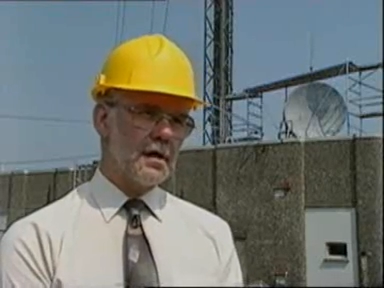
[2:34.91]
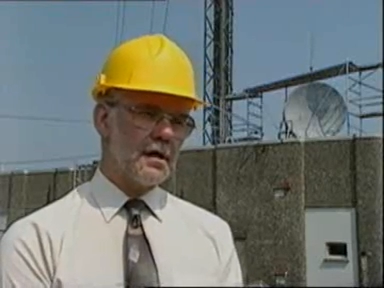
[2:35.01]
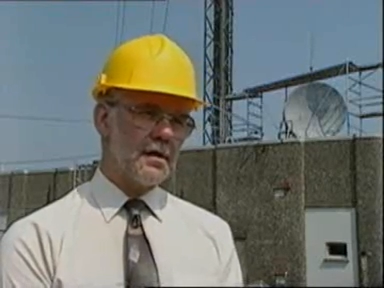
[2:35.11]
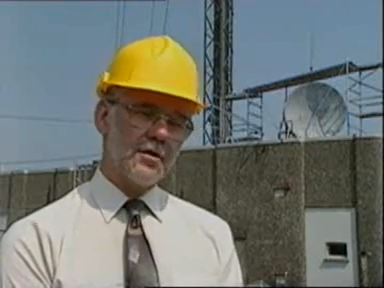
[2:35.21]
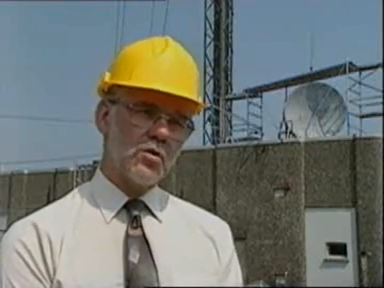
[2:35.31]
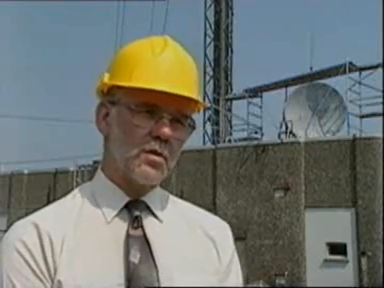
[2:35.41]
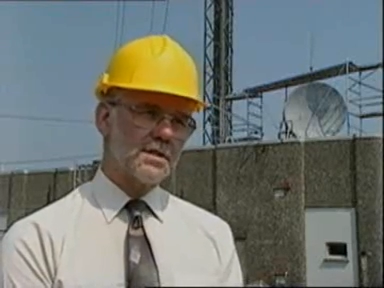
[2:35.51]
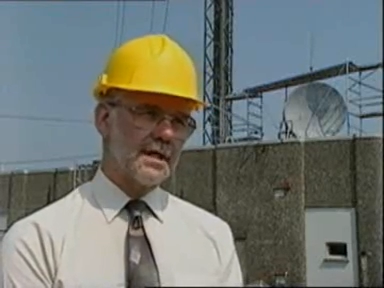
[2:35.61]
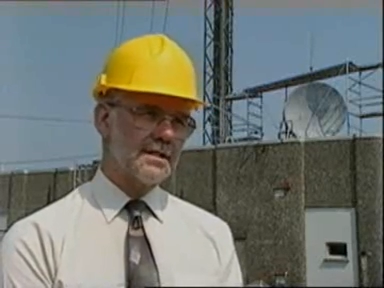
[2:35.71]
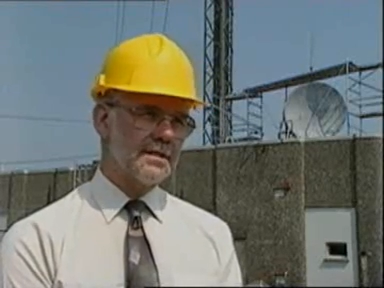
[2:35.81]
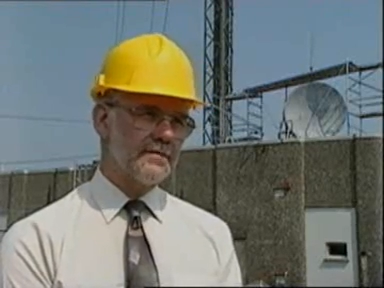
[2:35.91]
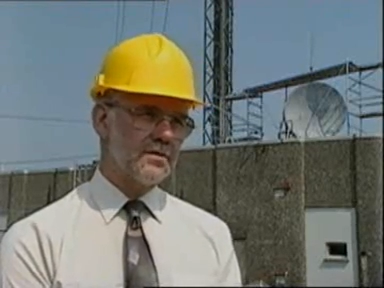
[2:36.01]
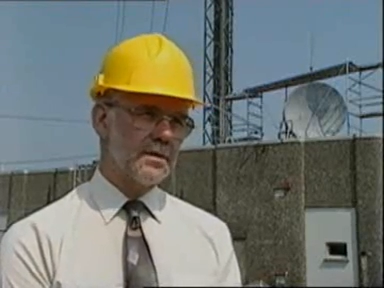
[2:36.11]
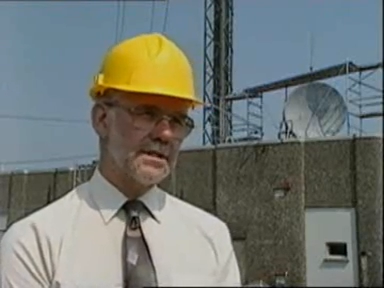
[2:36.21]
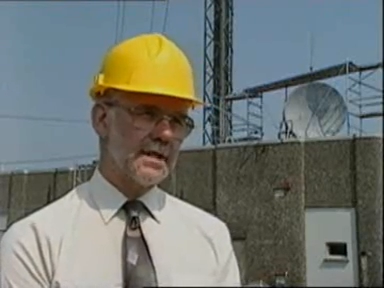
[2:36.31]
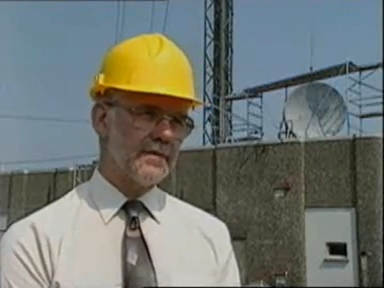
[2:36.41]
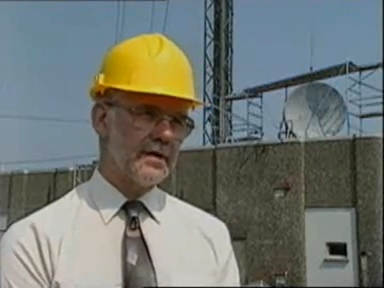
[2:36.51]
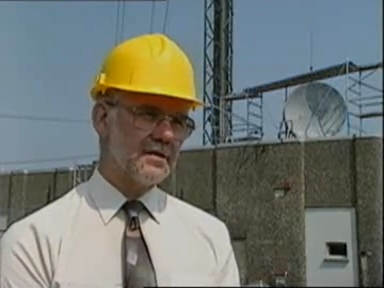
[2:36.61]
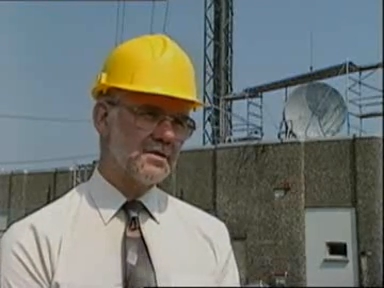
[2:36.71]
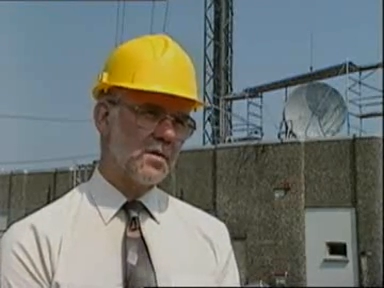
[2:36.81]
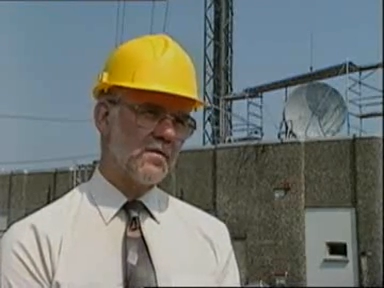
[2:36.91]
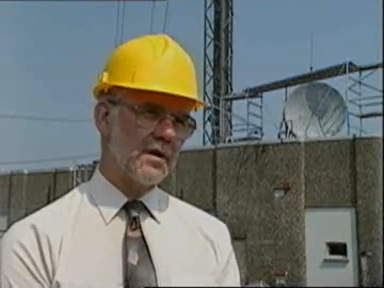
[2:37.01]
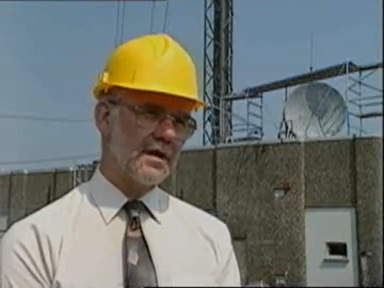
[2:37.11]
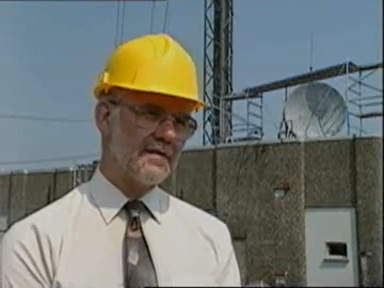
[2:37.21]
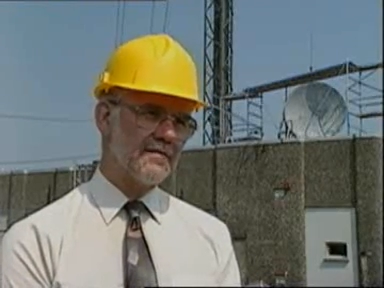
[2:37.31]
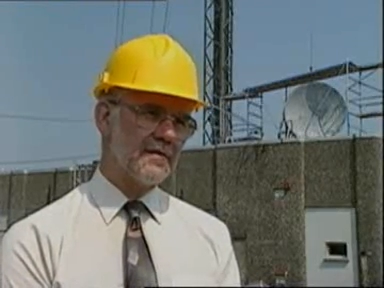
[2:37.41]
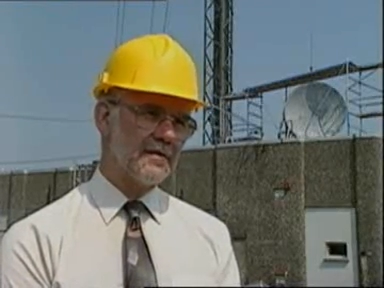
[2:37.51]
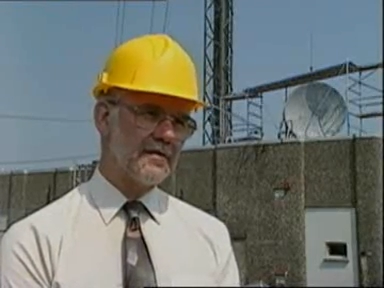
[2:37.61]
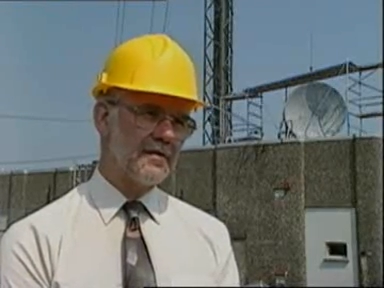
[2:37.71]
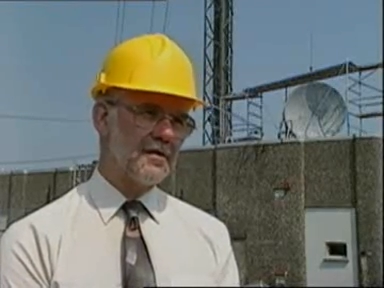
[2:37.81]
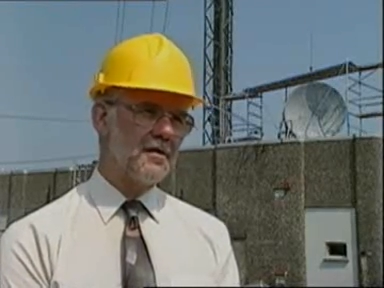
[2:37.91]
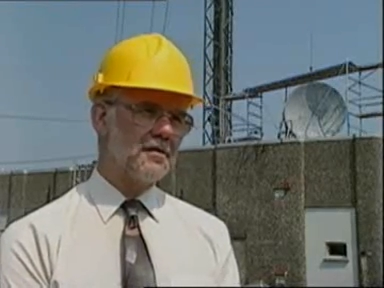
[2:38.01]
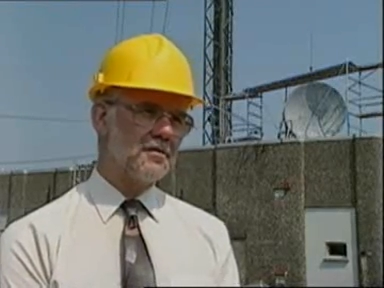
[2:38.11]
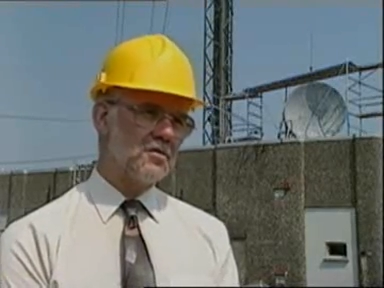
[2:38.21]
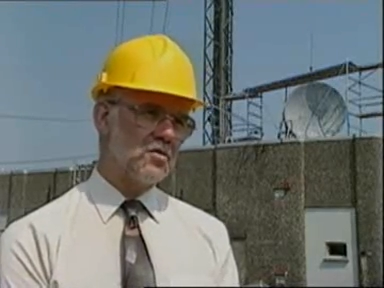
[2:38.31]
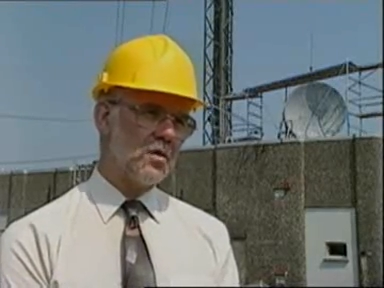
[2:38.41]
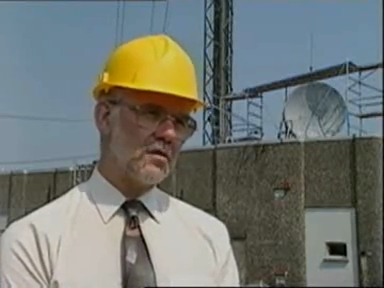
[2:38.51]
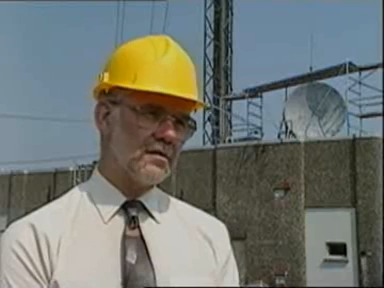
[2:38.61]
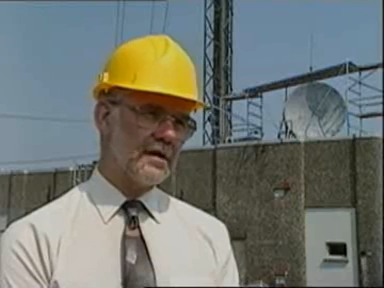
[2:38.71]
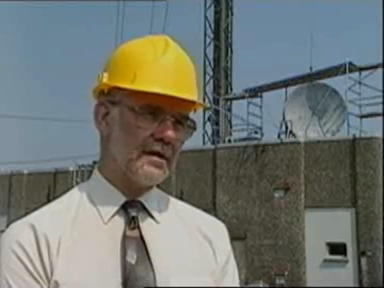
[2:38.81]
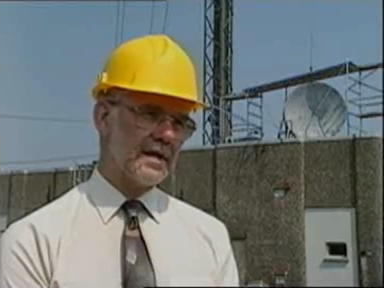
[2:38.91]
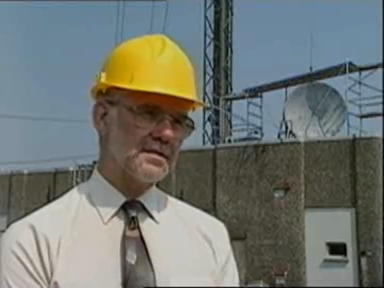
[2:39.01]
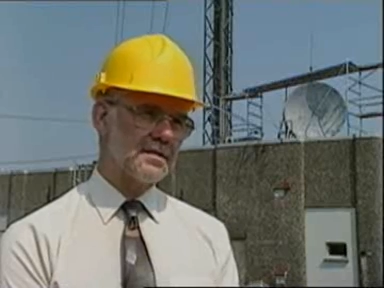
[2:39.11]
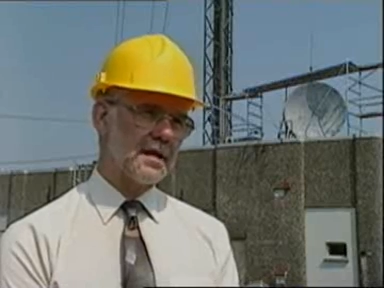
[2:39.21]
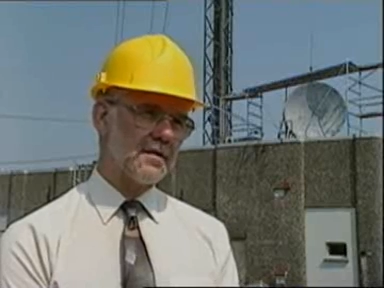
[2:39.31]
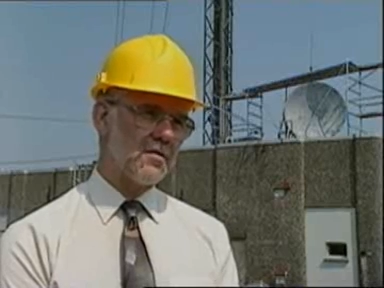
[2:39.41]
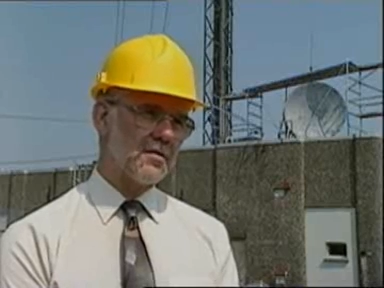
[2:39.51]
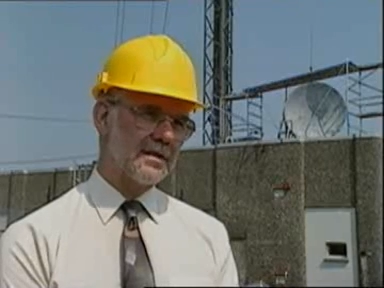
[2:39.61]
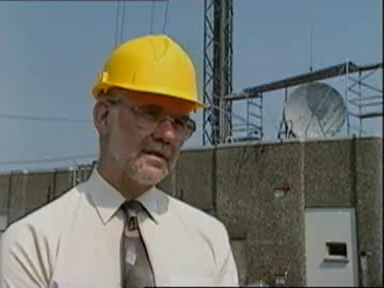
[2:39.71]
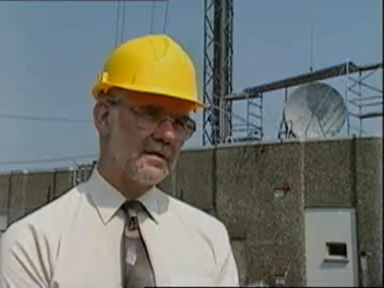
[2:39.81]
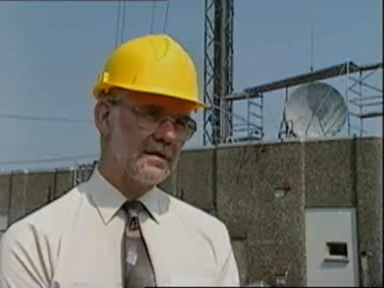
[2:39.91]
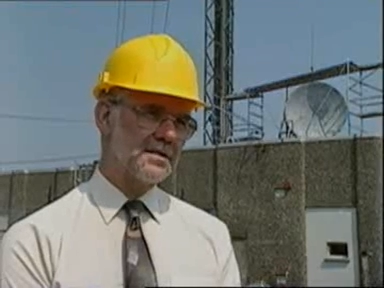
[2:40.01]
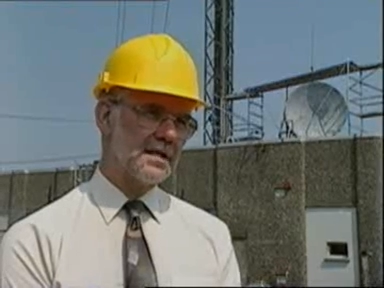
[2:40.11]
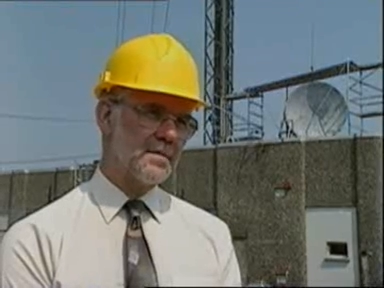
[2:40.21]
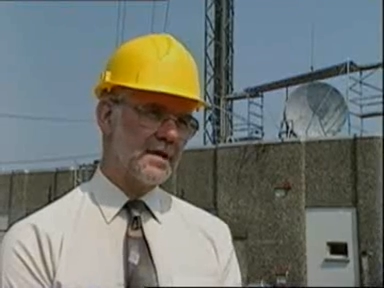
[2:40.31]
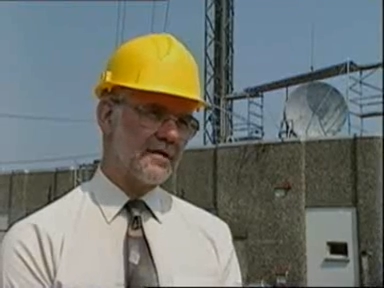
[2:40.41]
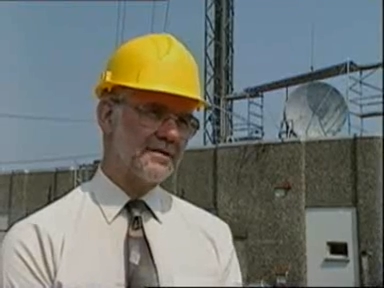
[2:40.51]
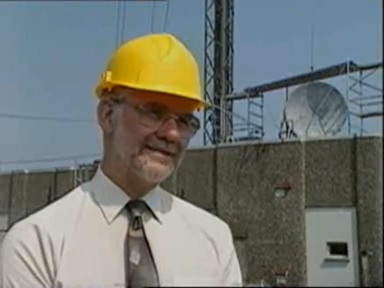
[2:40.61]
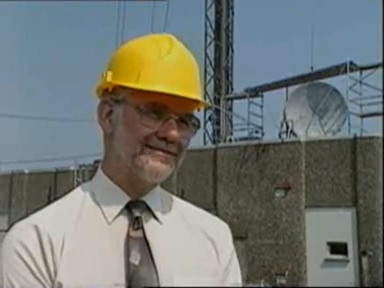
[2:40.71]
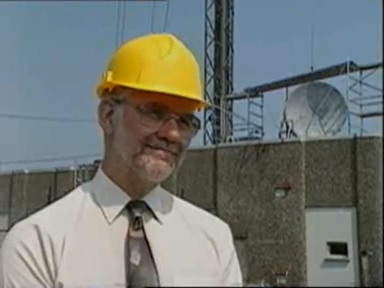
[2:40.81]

Uh, the old one's lasted for 27 years. Hopefully, if the, the new one uh, lasts that long, it'll uh, see me out.